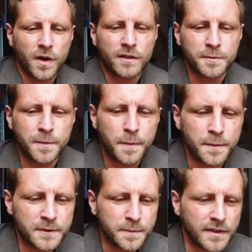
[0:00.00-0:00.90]
one
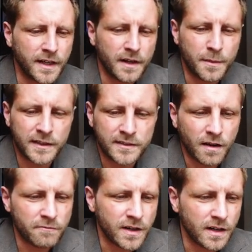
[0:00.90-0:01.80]
particular piece that I
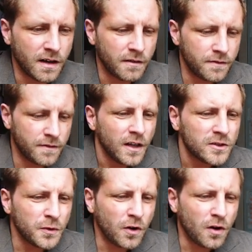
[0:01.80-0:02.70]
really love. So we've